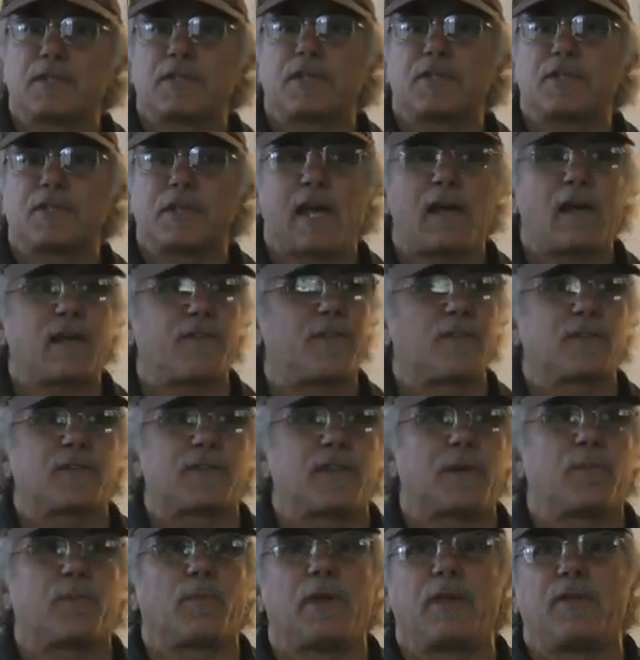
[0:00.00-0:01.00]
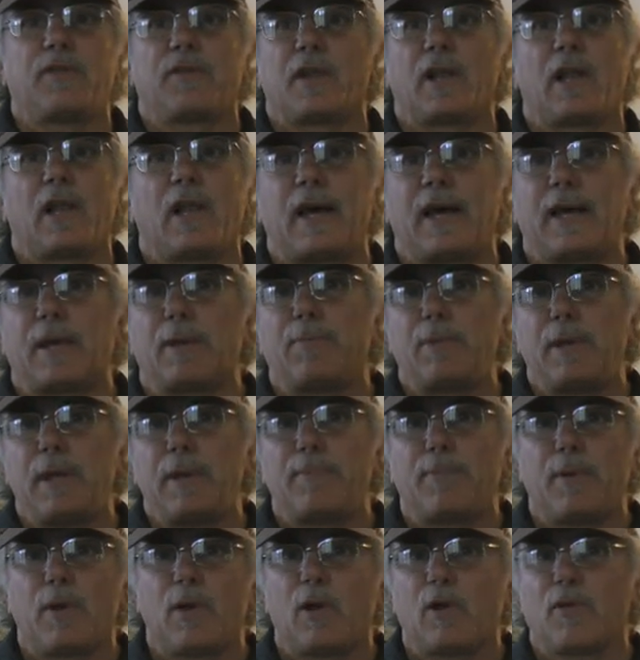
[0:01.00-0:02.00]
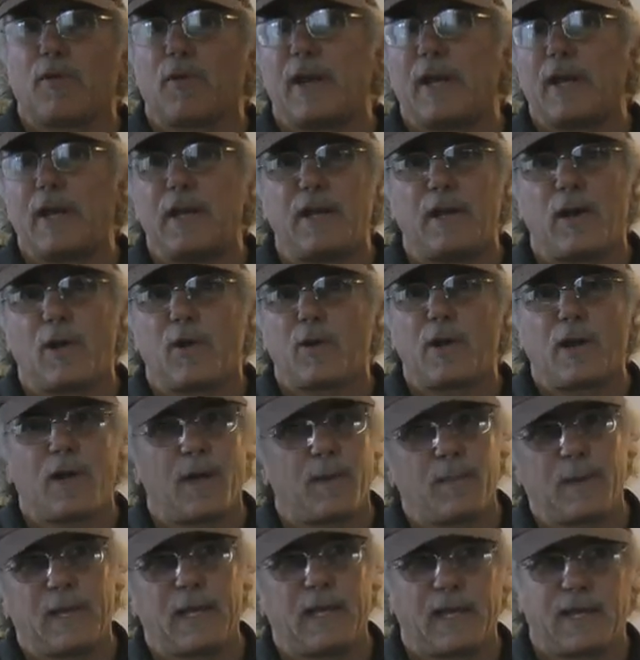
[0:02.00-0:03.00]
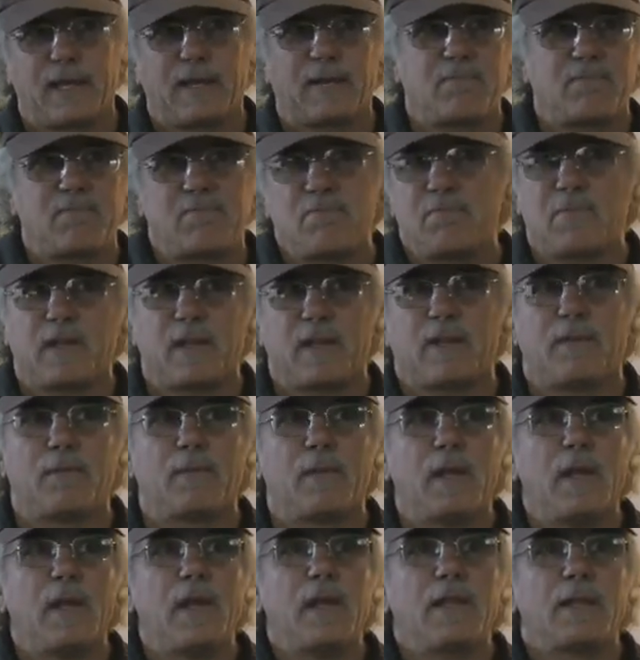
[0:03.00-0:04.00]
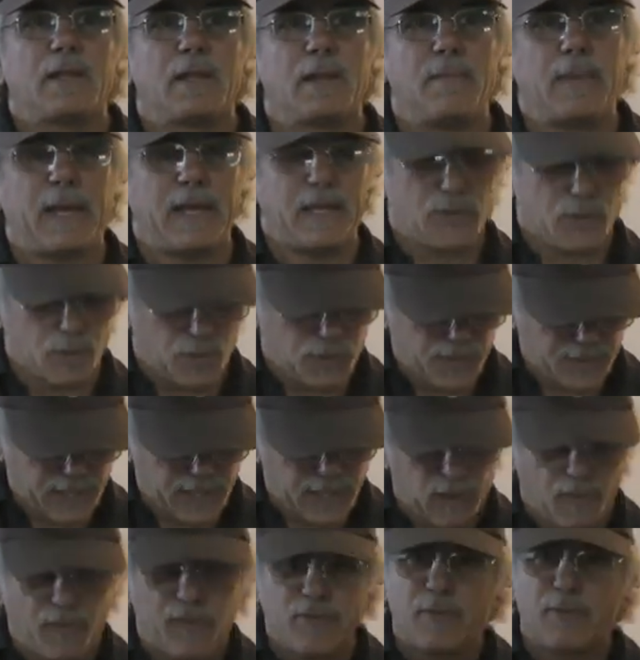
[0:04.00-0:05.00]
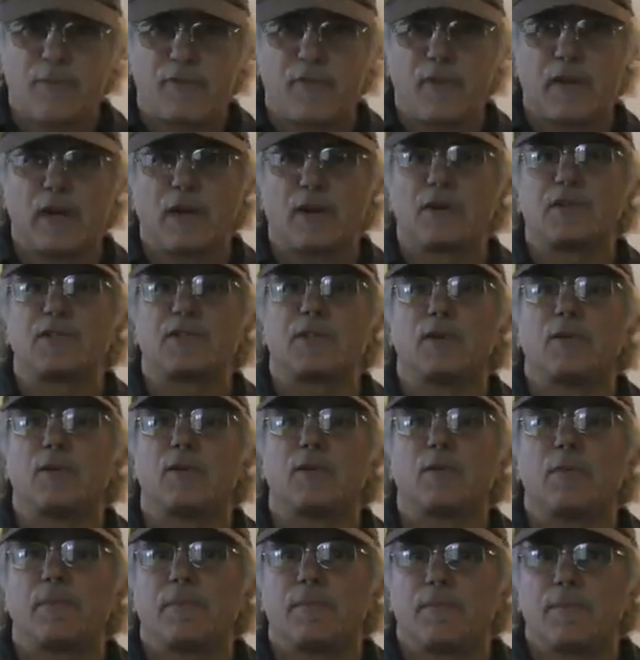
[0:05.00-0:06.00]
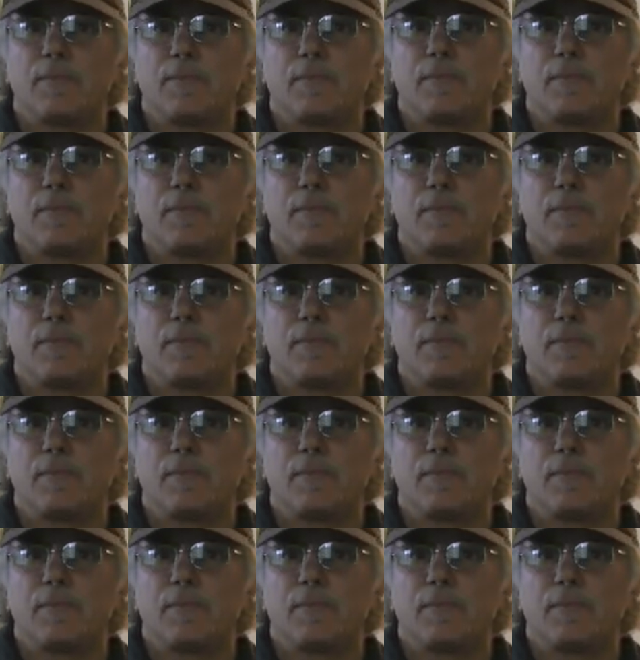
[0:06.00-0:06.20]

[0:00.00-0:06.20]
is a scale for some reason a lot of people already know coming in, and the major scale from finger 2.